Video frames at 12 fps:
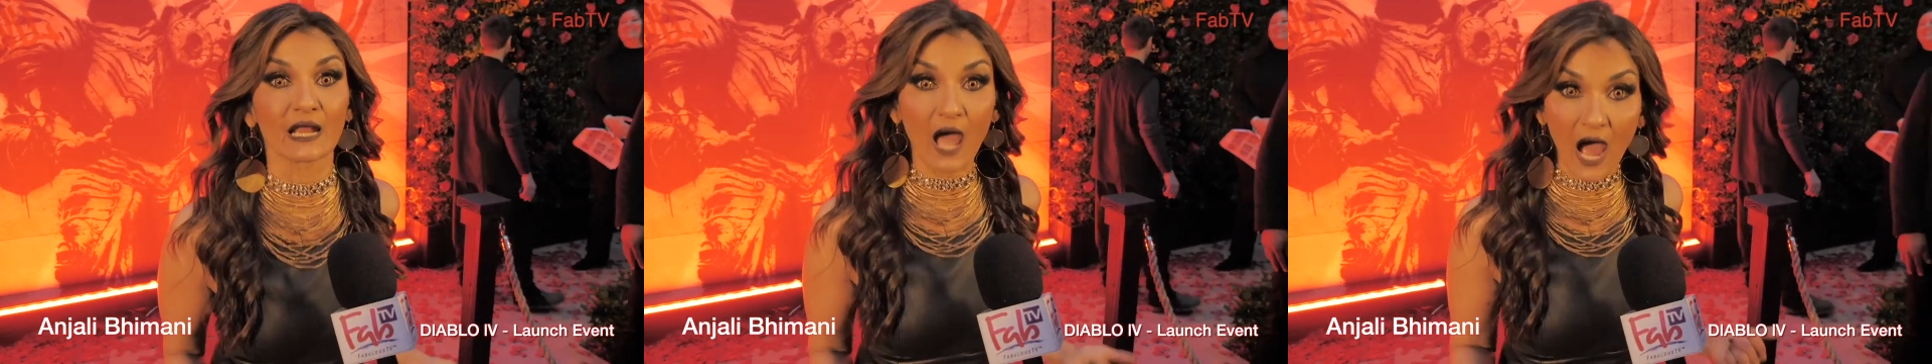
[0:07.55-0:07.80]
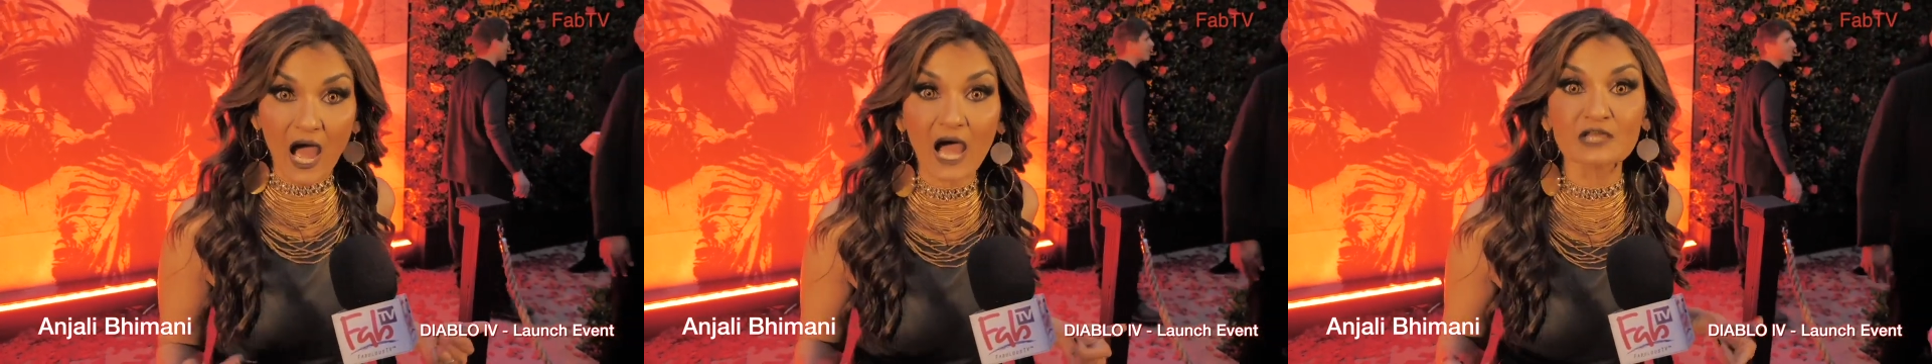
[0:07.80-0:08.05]

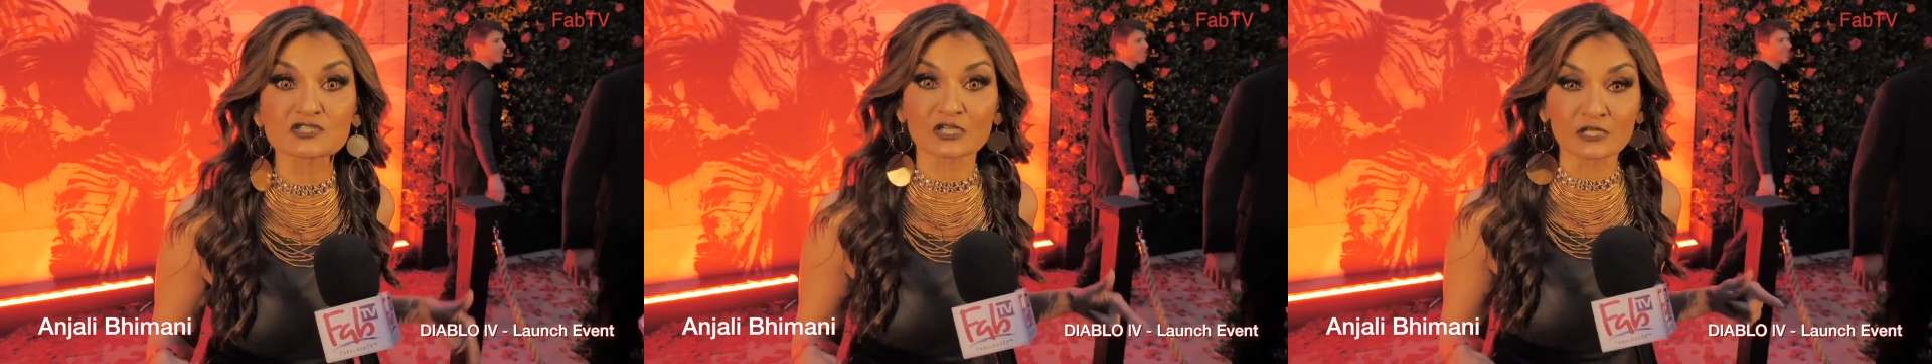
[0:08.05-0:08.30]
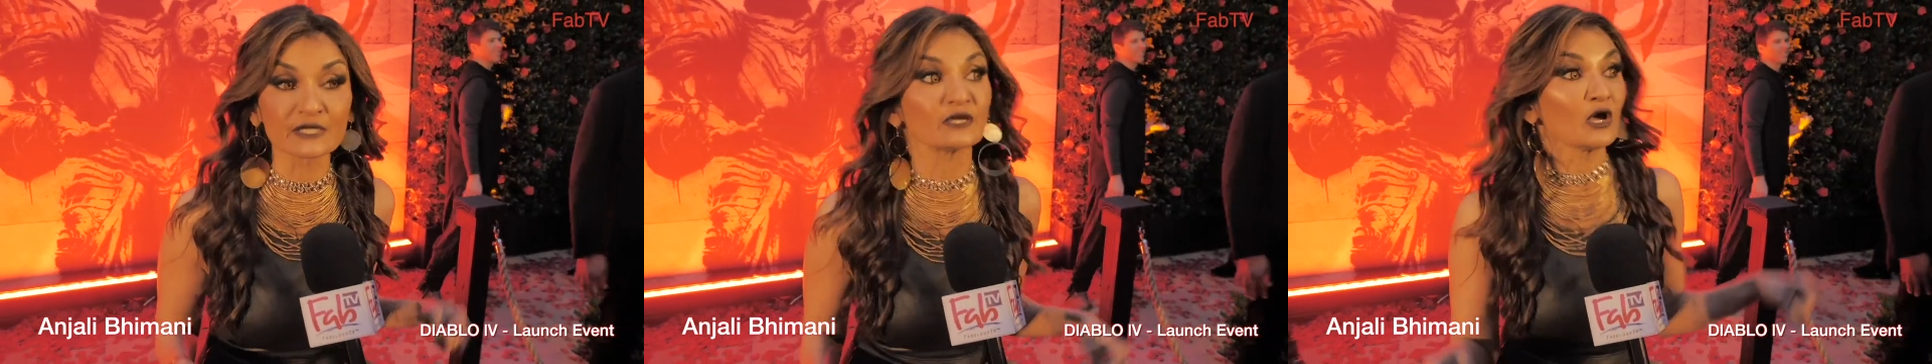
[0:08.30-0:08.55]

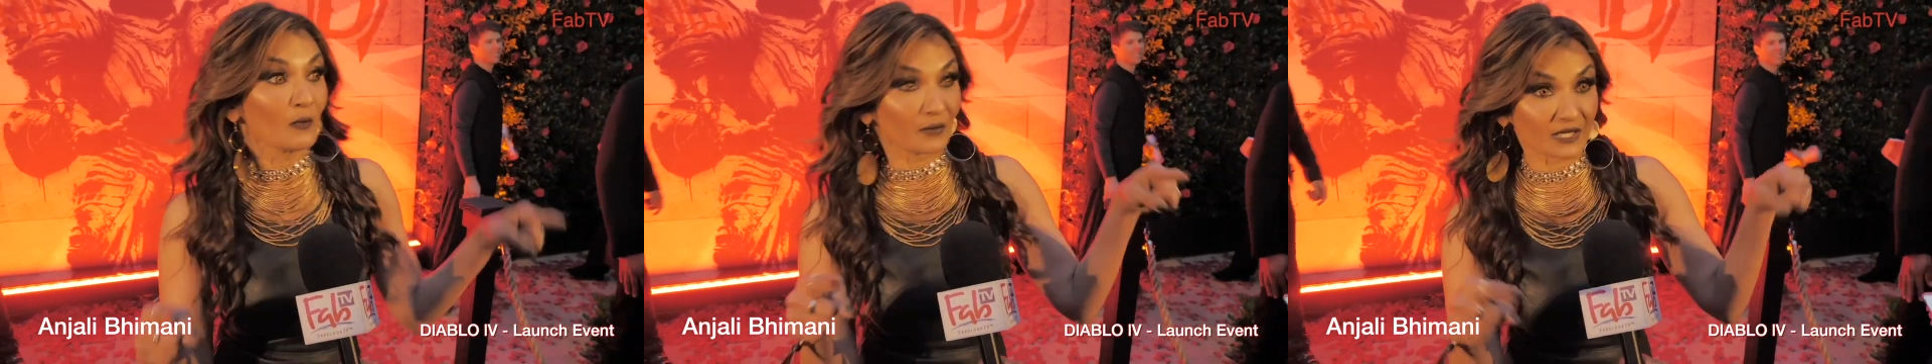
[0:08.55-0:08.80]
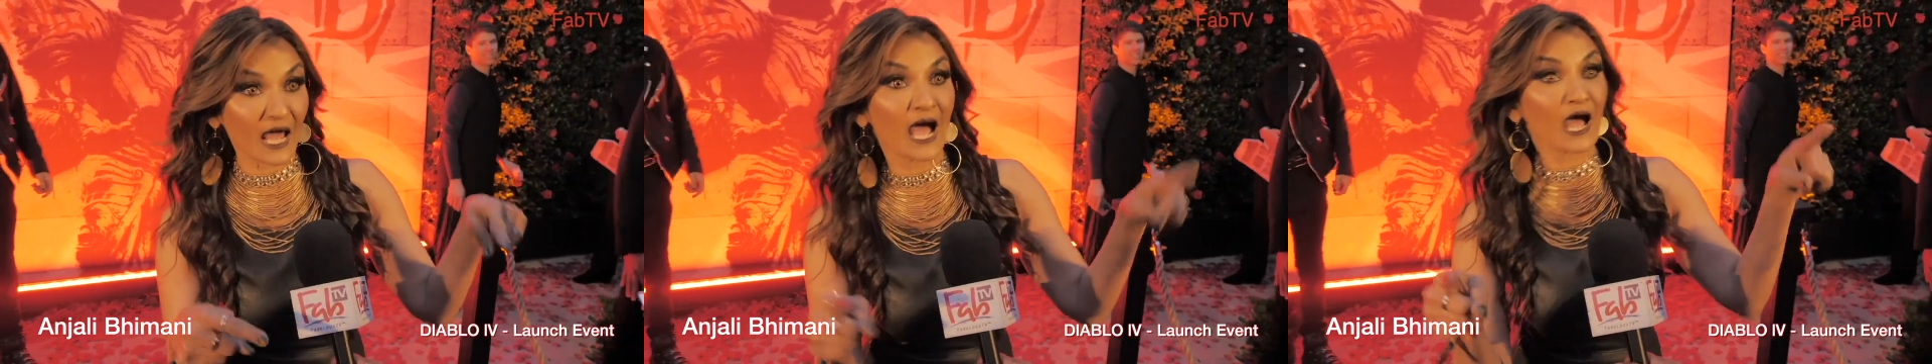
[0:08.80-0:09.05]
Anjali, but
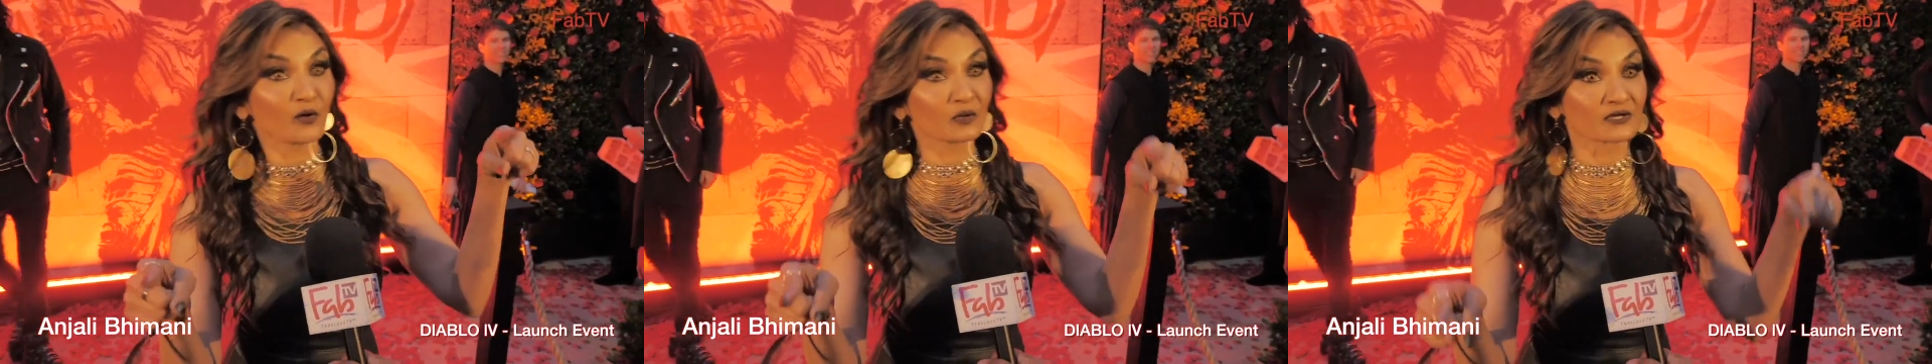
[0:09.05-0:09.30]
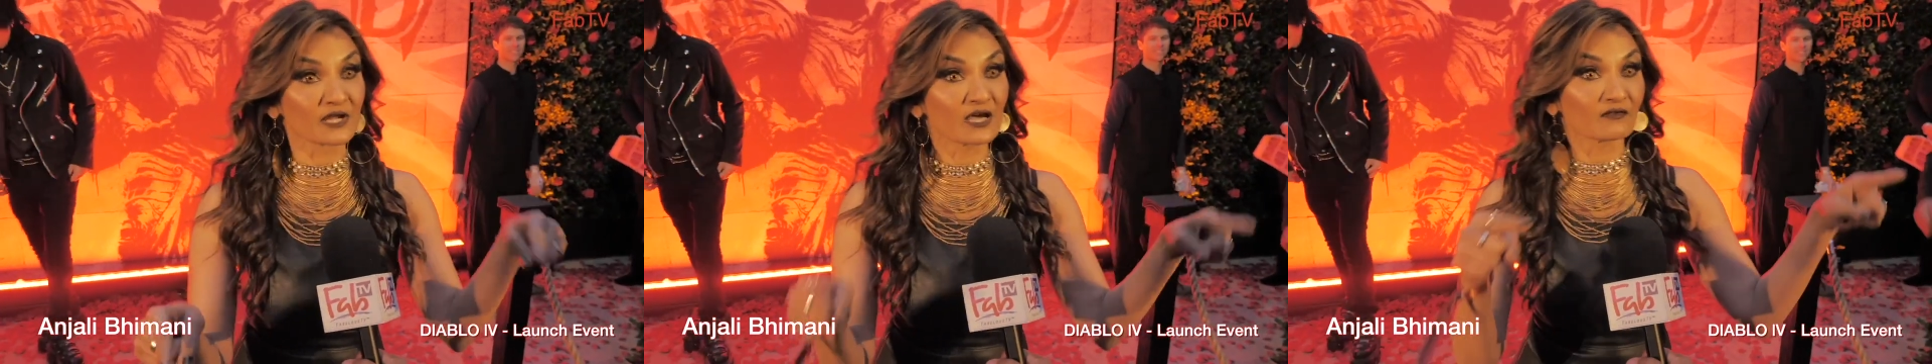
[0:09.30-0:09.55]
I will
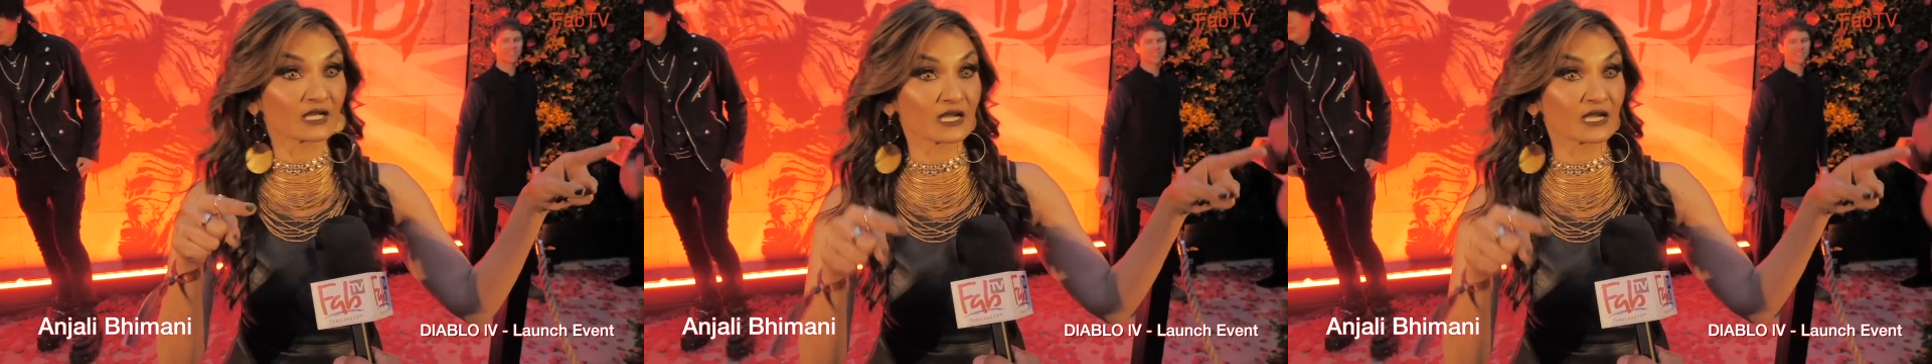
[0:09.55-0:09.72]
never